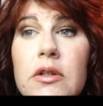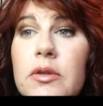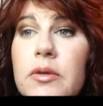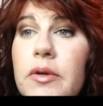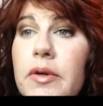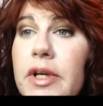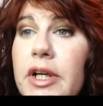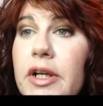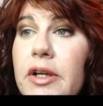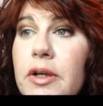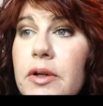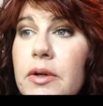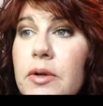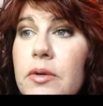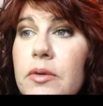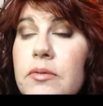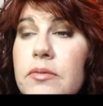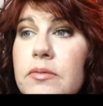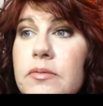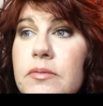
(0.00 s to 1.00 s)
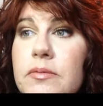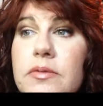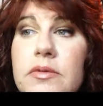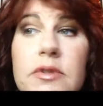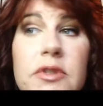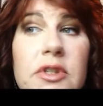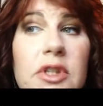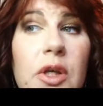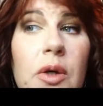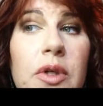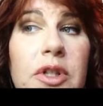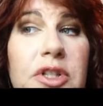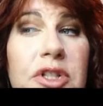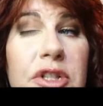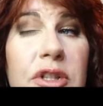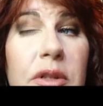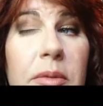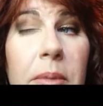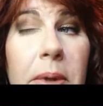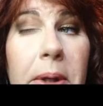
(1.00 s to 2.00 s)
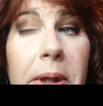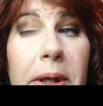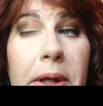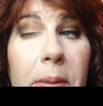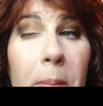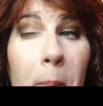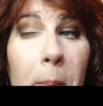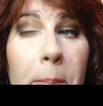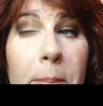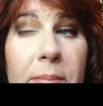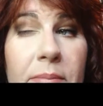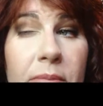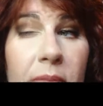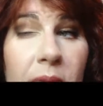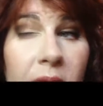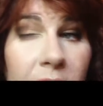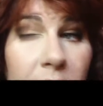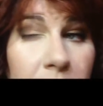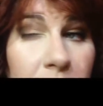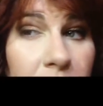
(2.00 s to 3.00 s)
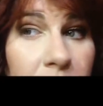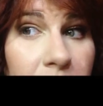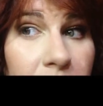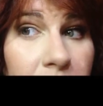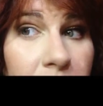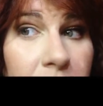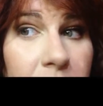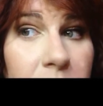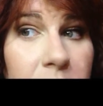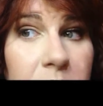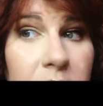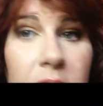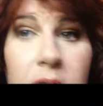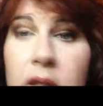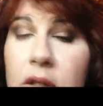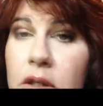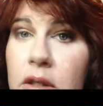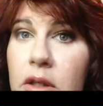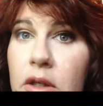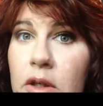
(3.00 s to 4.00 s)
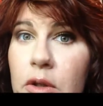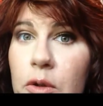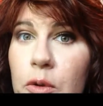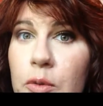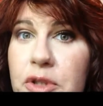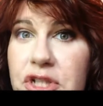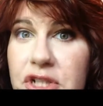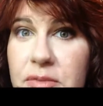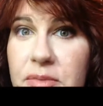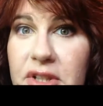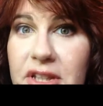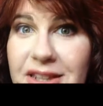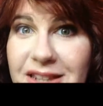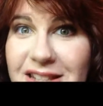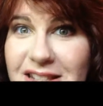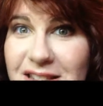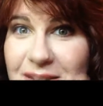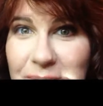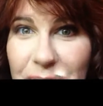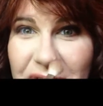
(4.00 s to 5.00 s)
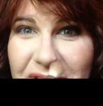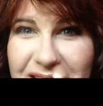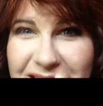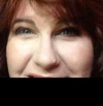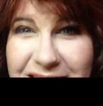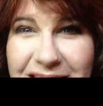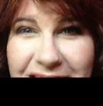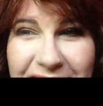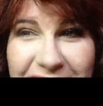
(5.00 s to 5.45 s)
There we go. So it should be like, we should be at this point.